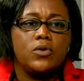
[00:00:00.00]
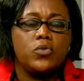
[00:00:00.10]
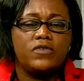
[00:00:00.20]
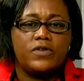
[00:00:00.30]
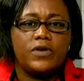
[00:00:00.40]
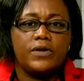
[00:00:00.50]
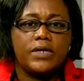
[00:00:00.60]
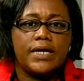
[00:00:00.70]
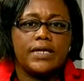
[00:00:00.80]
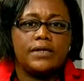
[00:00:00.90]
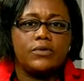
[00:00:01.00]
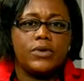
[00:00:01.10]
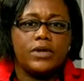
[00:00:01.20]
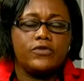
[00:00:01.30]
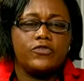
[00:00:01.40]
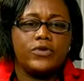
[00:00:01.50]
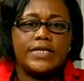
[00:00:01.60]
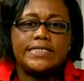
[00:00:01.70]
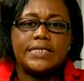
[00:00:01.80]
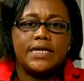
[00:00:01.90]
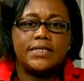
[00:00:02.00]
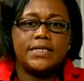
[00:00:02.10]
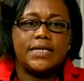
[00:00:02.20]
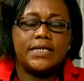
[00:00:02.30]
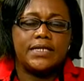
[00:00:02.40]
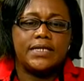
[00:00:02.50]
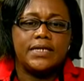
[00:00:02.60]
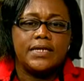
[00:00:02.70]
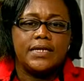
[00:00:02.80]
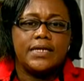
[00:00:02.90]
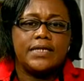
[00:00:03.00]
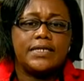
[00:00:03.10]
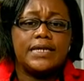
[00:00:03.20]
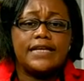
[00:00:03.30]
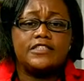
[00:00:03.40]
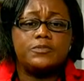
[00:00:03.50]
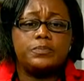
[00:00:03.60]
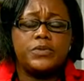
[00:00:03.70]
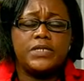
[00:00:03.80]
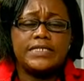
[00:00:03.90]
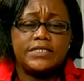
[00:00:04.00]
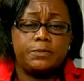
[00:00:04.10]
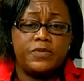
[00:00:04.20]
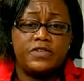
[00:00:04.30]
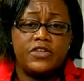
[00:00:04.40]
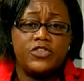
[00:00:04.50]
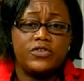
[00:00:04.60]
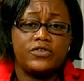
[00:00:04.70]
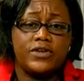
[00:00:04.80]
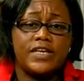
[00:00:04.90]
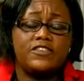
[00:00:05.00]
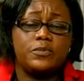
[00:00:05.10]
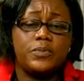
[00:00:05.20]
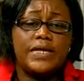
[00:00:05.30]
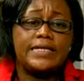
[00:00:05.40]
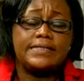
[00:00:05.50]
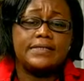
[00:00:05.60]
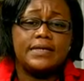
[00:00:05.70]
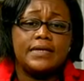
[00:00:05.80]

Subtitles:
we've learned that our country is not in a nice position or a nice place.